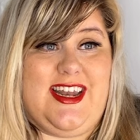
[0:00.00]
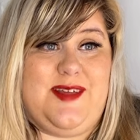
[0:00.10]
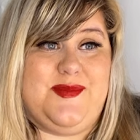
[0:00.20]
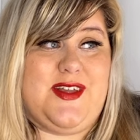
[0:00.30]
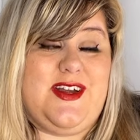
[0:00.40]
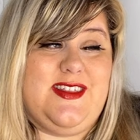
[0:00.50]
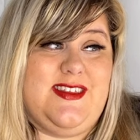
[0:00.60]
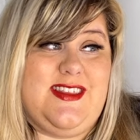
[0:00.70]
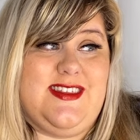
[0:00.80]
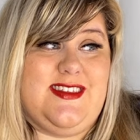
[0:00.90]
And I'm sorry
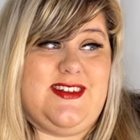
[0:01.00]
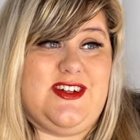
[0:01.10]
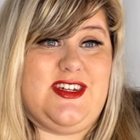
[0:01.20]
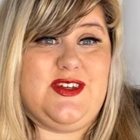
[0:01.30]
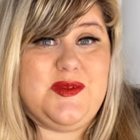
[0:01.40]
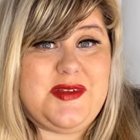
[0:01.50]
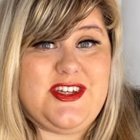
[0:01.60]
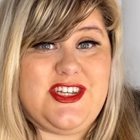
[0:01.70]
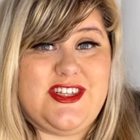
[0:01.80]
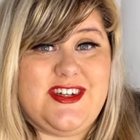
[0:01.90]
that this turned into a
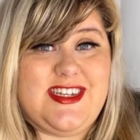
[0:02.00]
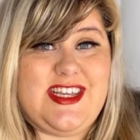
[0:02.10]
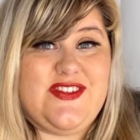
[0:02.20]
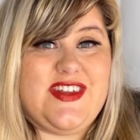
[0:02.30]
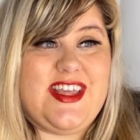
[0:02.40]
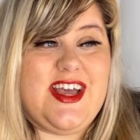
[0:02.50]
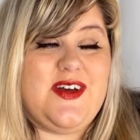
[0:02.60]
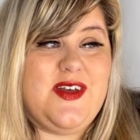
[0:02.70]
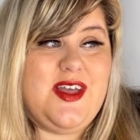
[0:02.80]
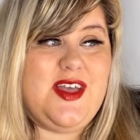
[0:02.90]
PG-13 video.